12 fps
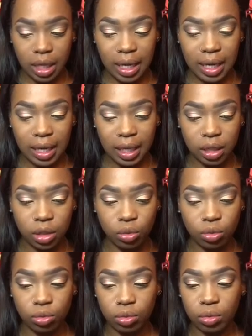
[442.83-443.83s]
I like
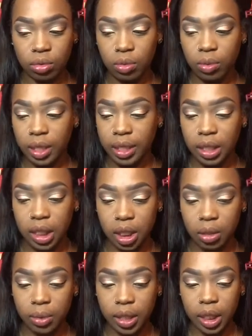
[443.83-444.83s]
to, where
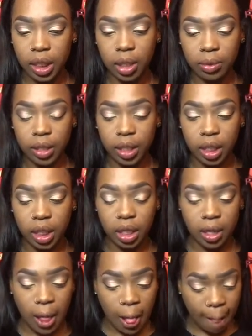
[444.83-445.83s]
is
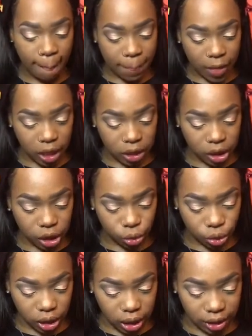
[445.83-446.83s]
it? A
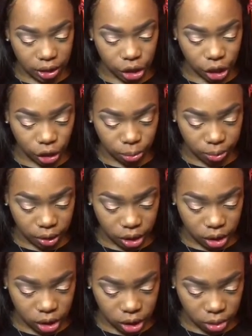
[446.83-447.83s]
short like shader
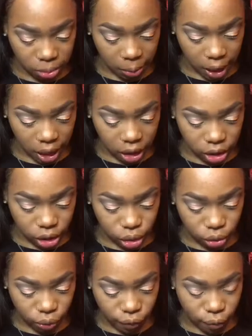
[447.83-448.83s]
brush, MAC
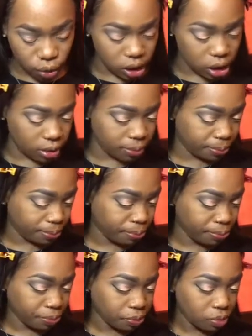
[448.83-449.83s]
214.
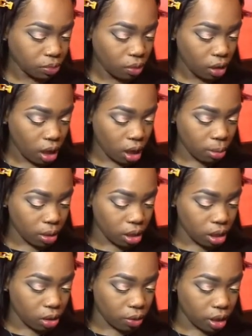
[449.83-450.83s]
I'm gonna
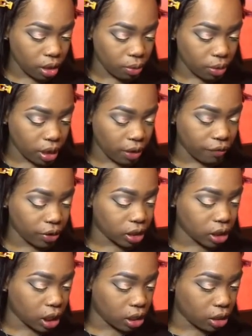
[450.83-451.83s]
go in with that
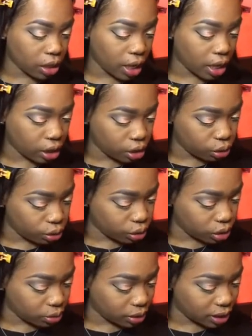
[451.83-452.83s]
first color that I
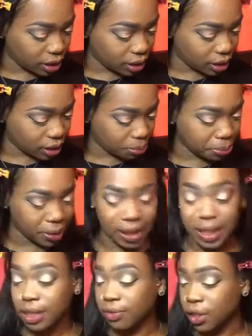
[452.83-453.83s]
use, which is
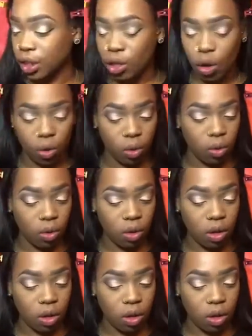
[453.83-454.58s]
Princess of Soul.